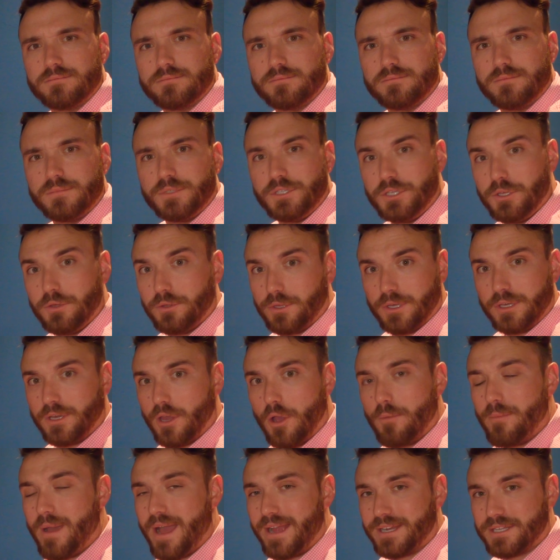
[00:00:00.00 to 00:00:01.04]
You can go
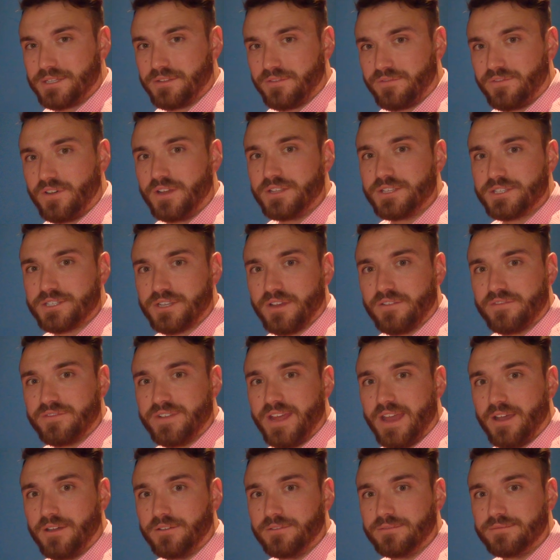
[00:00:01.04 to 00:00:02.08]
back to the fun stuff
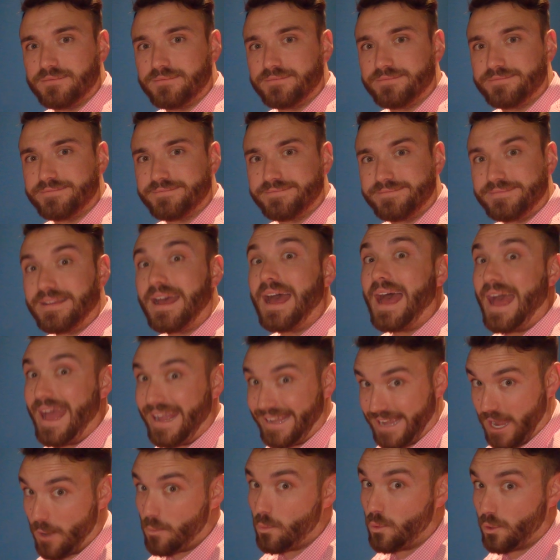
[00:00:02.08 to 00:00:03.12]
now. I
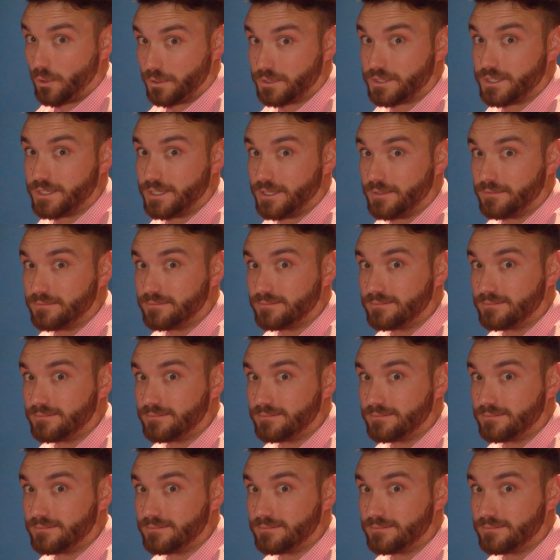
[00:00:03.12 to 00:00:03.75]
got work to do.